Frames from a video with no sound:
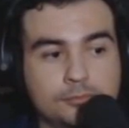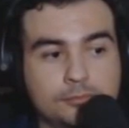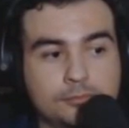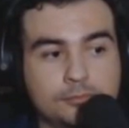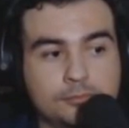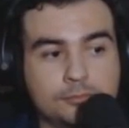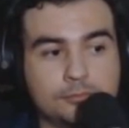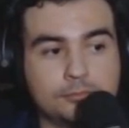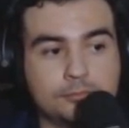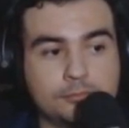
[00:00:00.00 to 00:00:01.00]

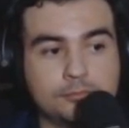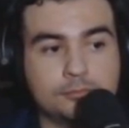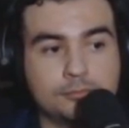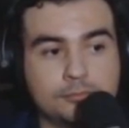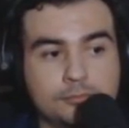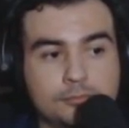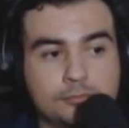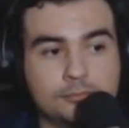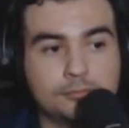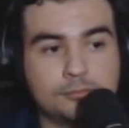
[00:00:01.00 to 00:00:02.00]

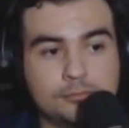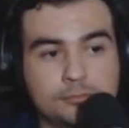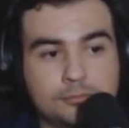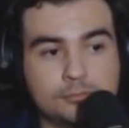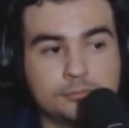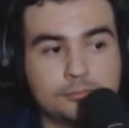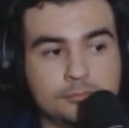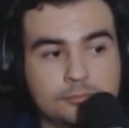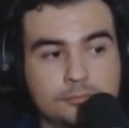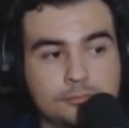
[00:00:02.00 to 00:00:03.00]

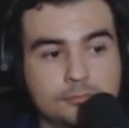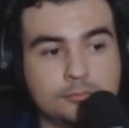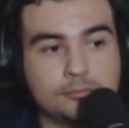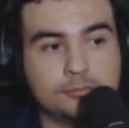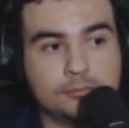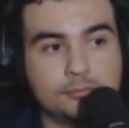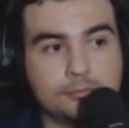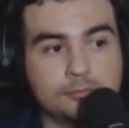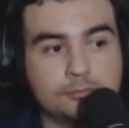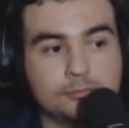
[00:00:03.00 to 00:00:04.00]

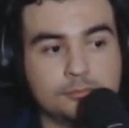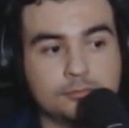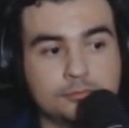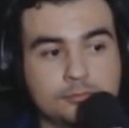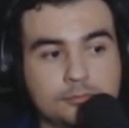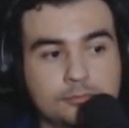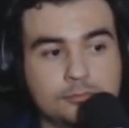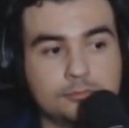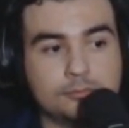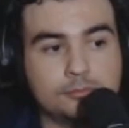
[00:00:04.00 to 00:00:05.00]

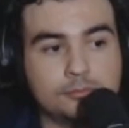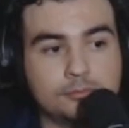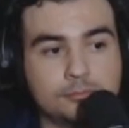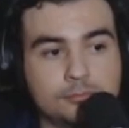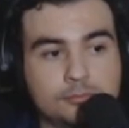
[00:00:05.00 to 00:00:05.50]
(not speaking)